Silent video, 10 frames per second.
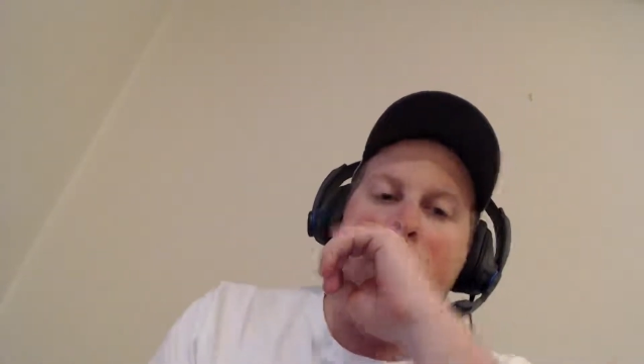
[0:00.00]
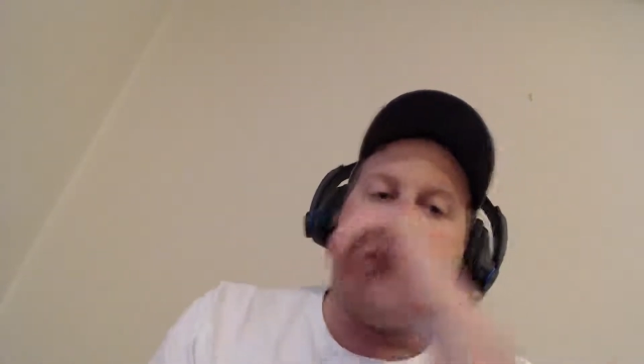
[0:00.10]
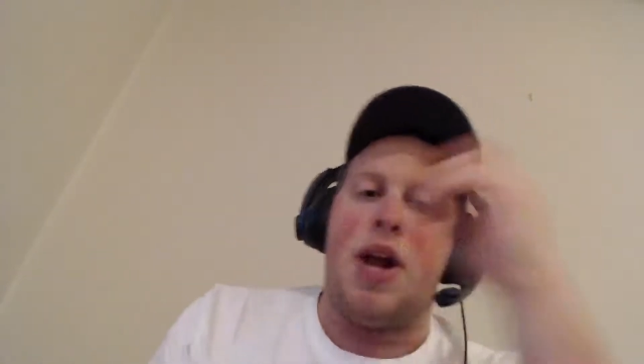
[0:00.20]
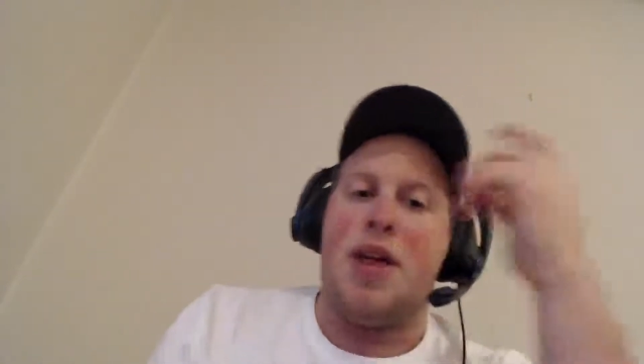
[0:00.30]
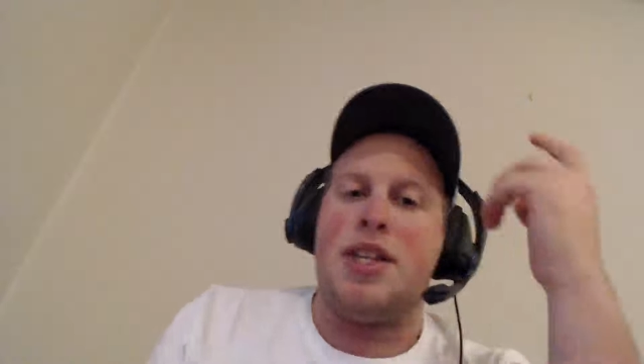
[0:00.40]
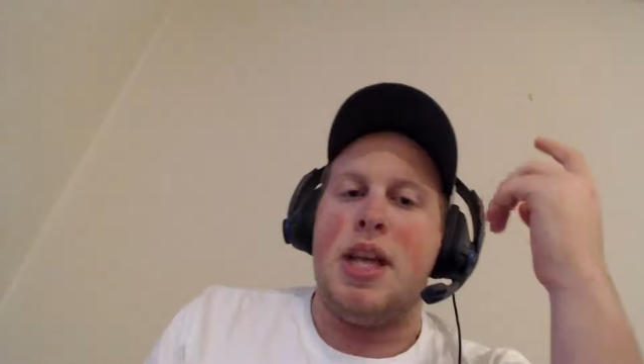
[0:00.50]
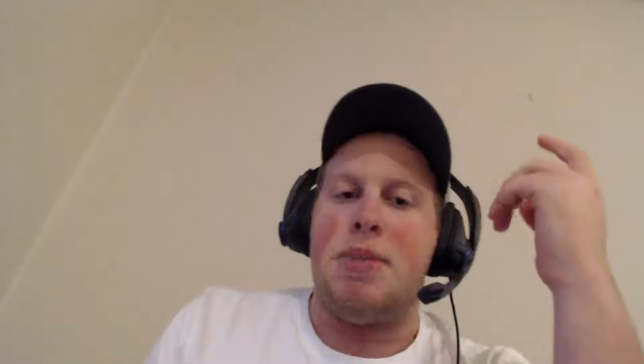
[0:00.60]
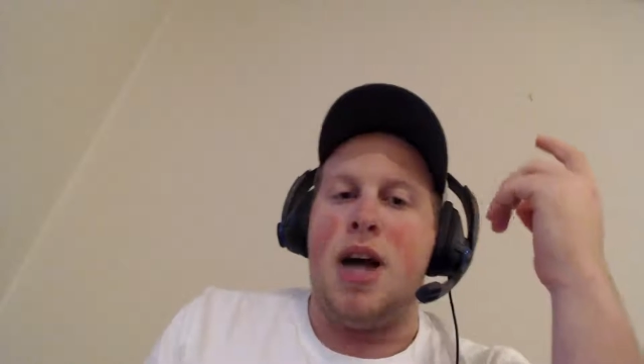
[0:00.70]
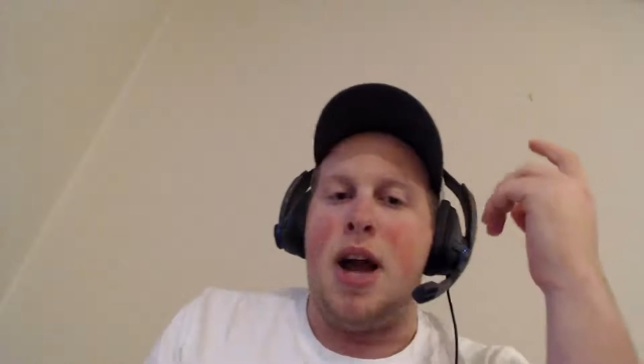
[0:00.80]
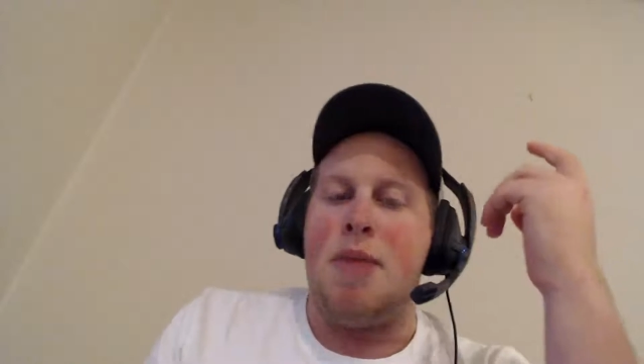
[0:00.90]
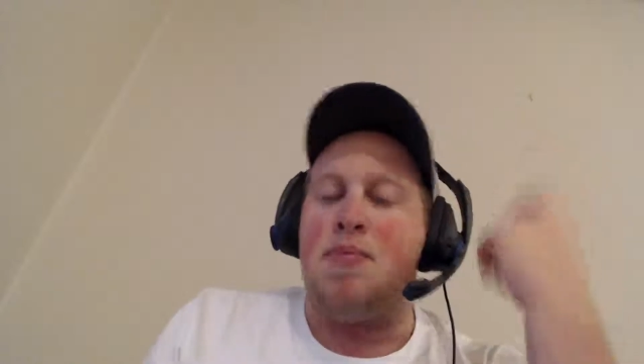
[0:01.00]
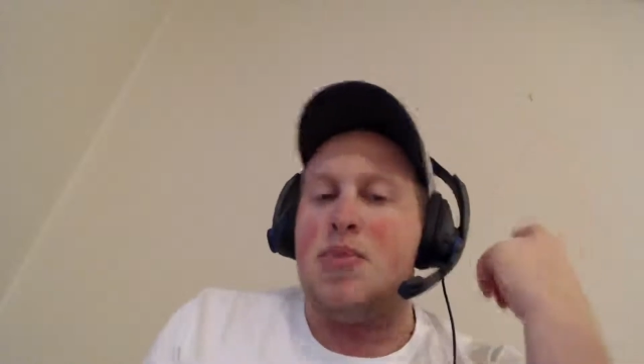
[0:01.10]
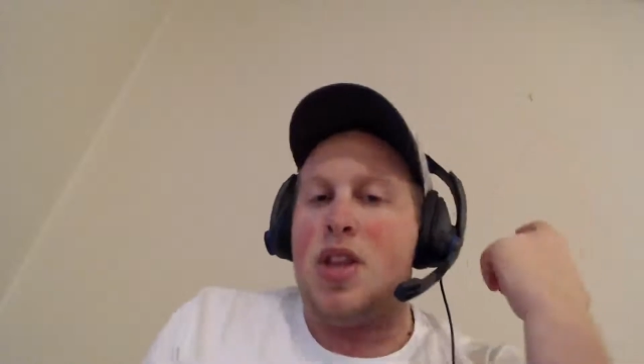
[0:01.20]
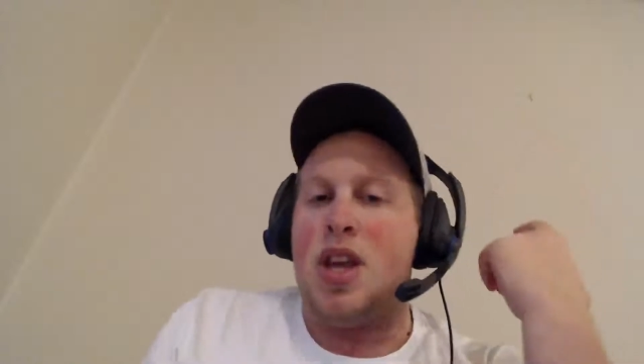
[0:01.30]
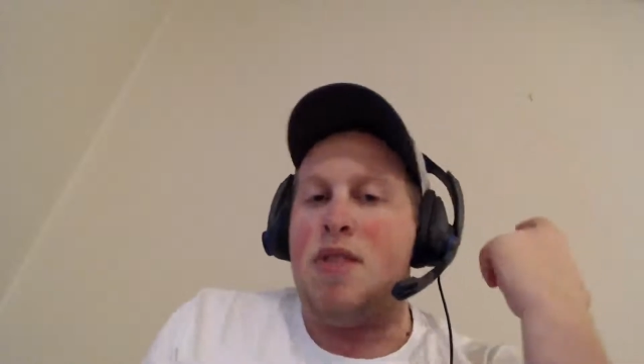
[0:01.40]
But at the same time,
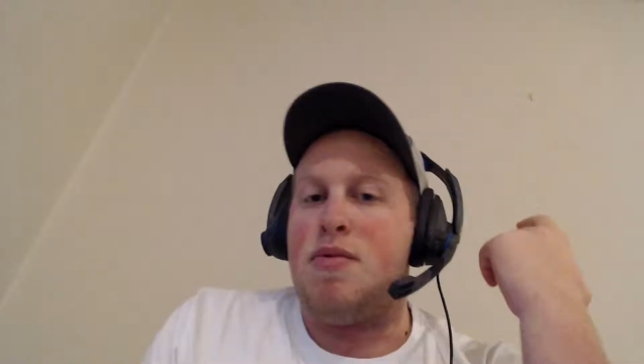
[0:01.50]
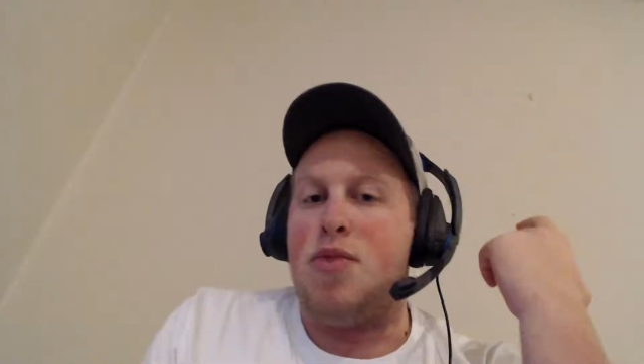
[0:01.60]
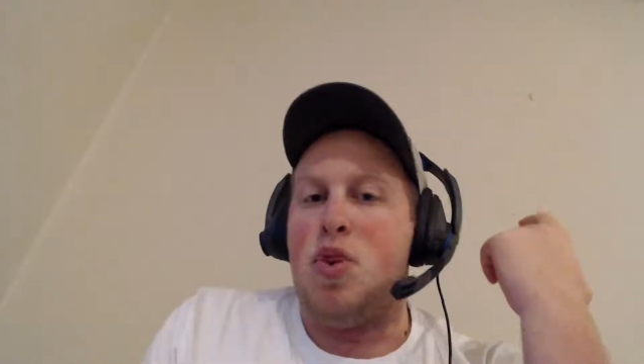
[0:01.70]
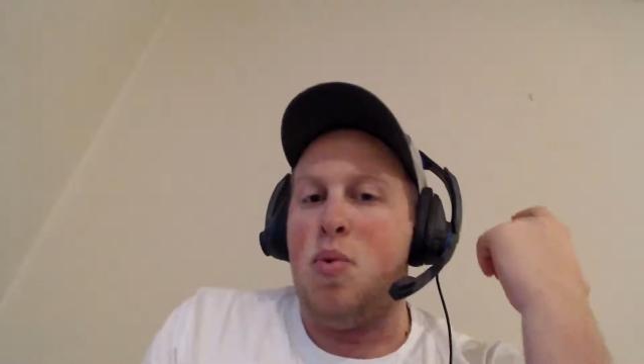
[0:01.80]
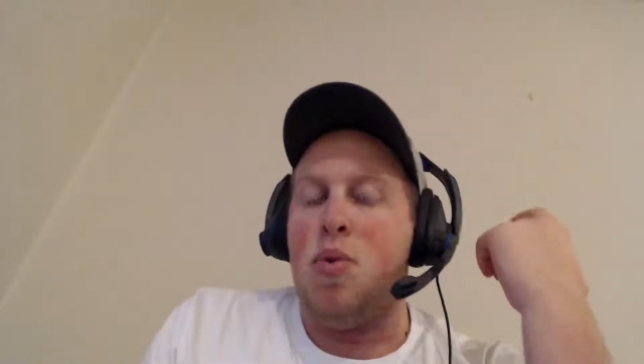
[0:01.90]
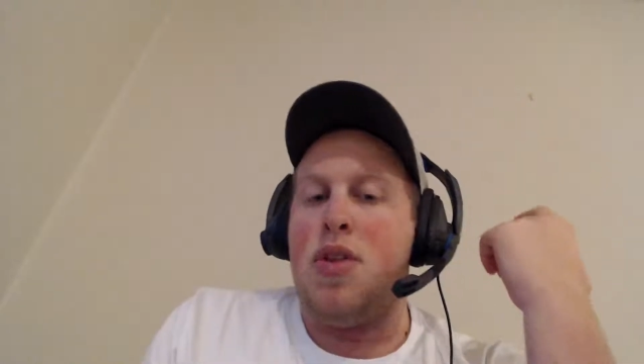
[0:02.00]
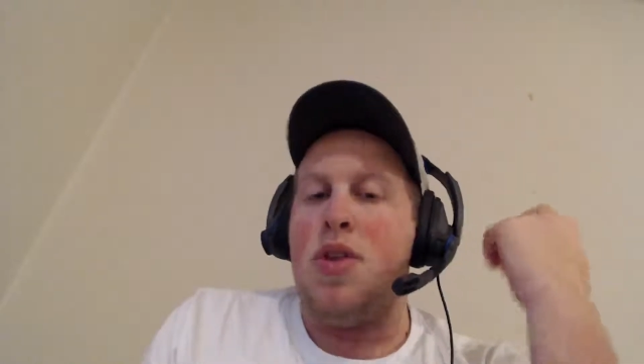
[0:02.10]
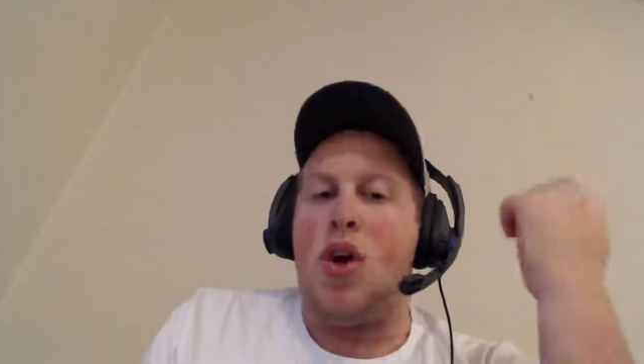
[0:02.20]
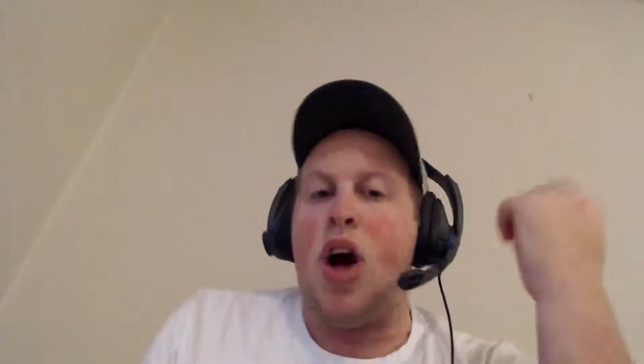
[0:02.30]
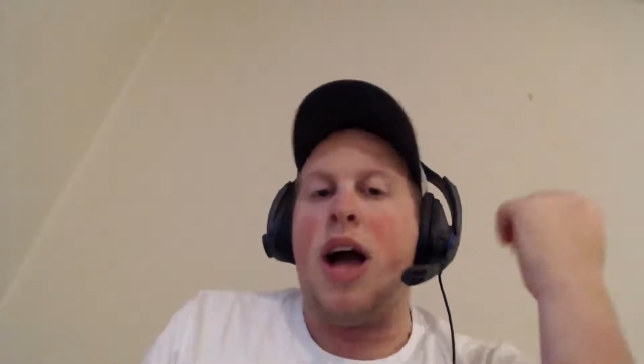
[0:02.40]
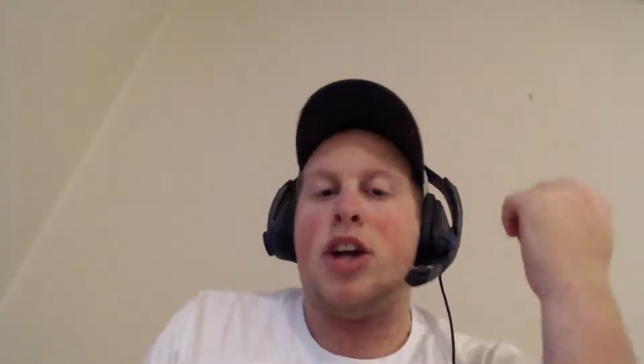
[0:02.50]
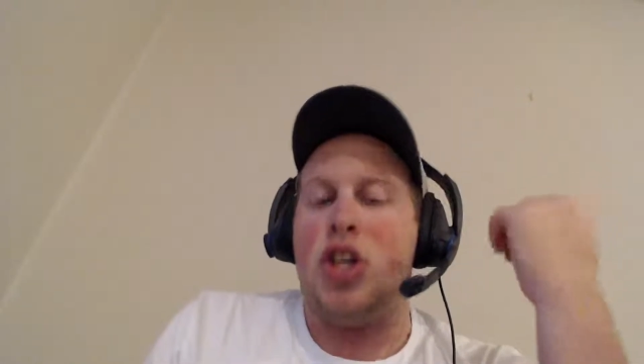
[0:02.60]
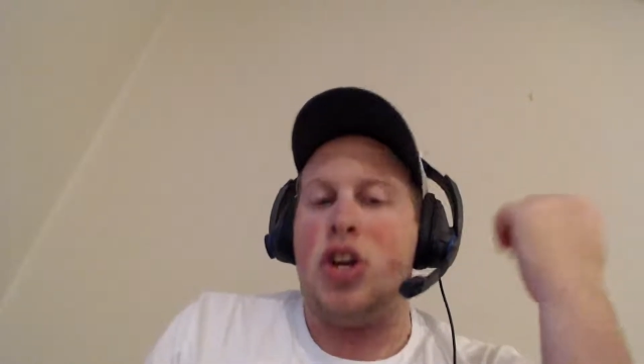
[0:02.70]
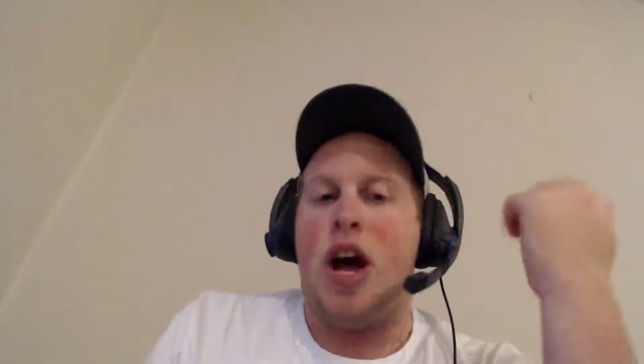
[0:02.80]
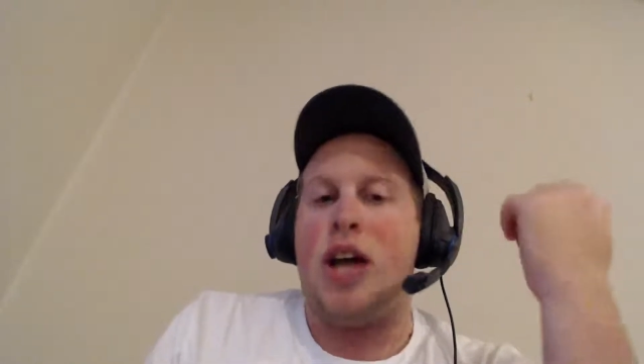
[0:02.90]
they'll
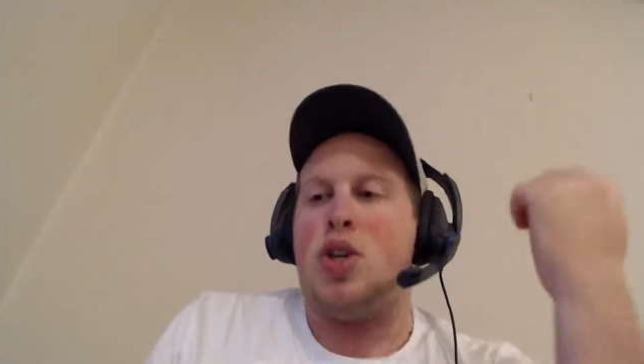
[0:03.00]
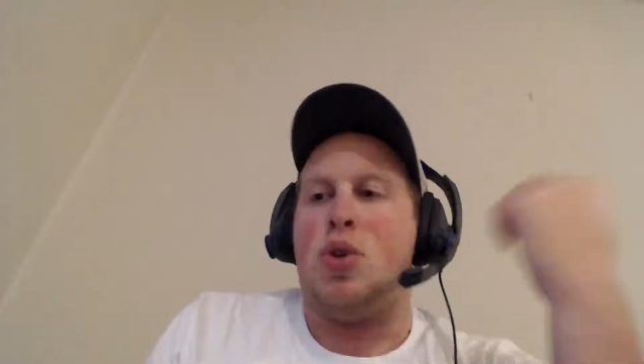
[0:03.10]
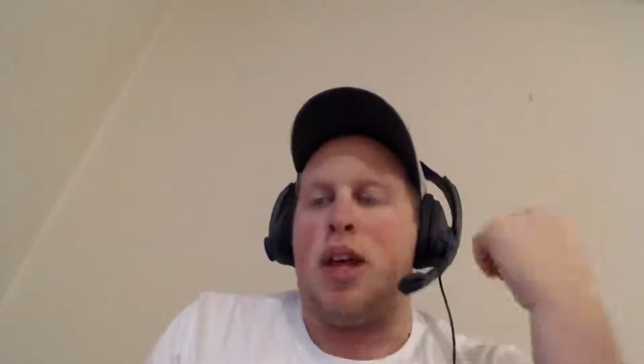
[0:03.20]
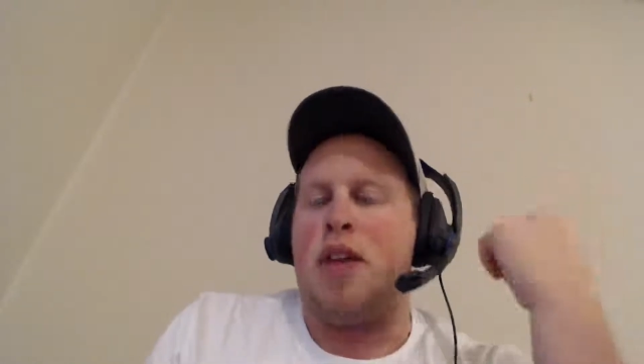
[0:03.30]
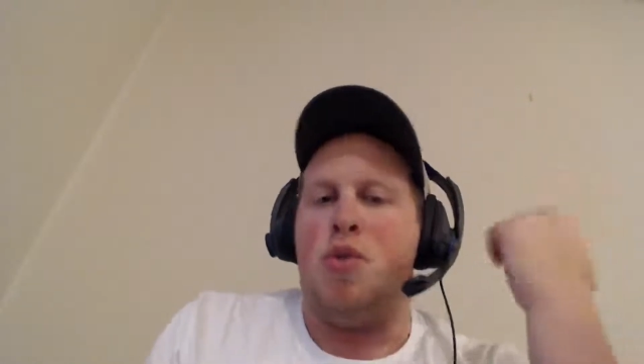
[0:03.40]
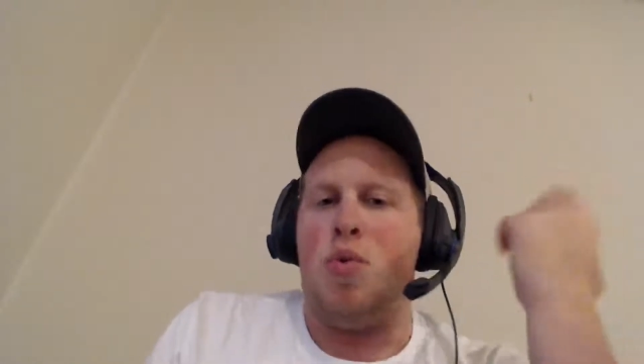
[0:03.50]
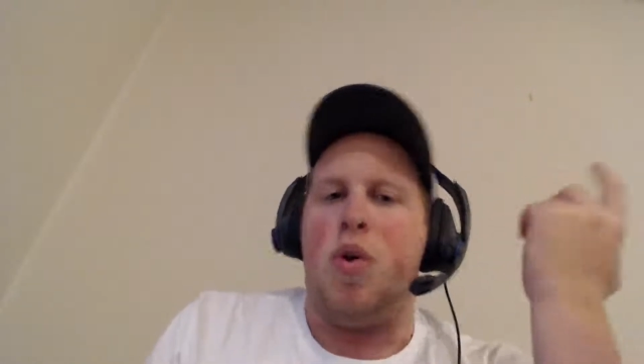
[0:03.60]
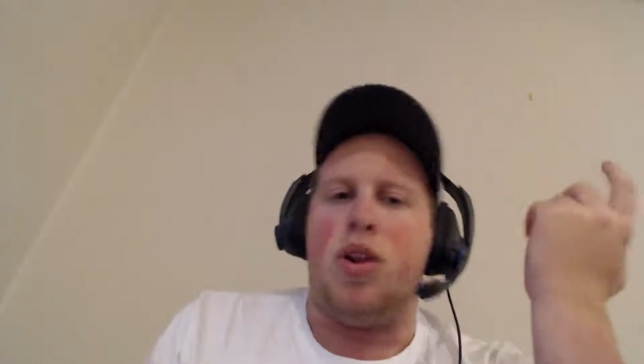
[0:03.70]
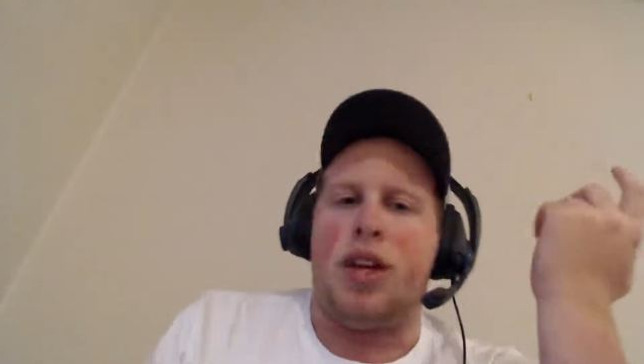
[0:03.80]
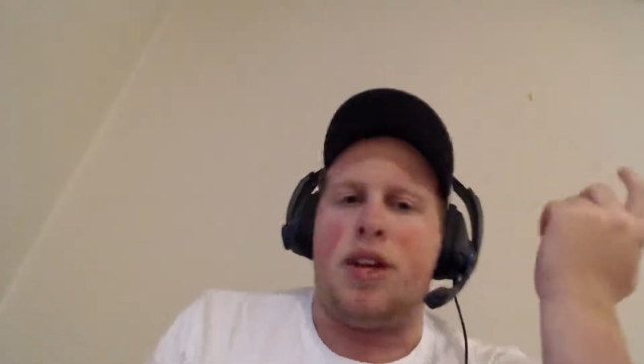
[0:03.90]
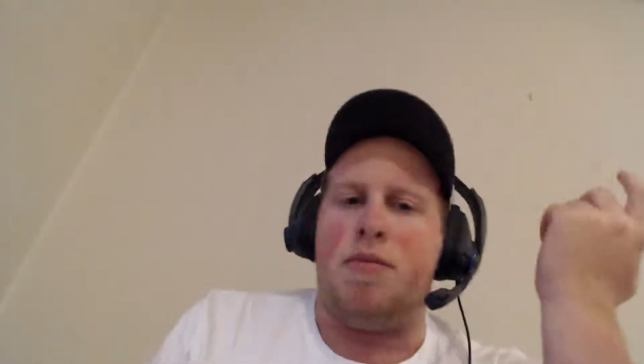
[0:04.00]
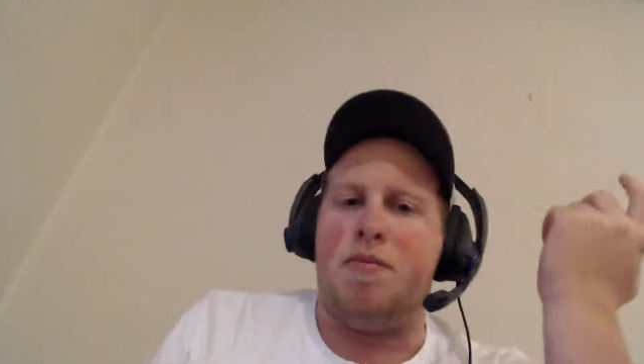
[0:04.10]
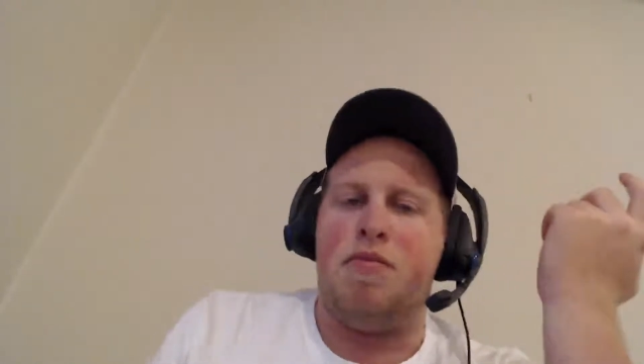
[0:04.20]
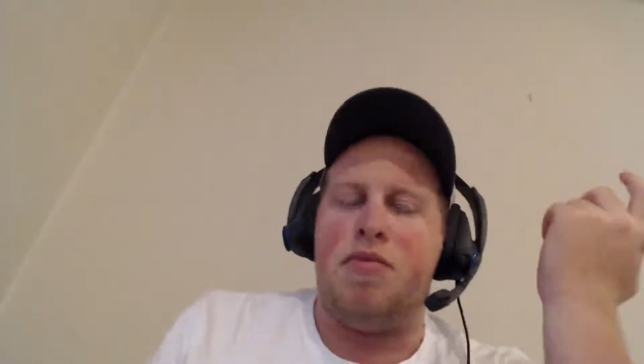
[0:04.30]
actually ask you like if you want like a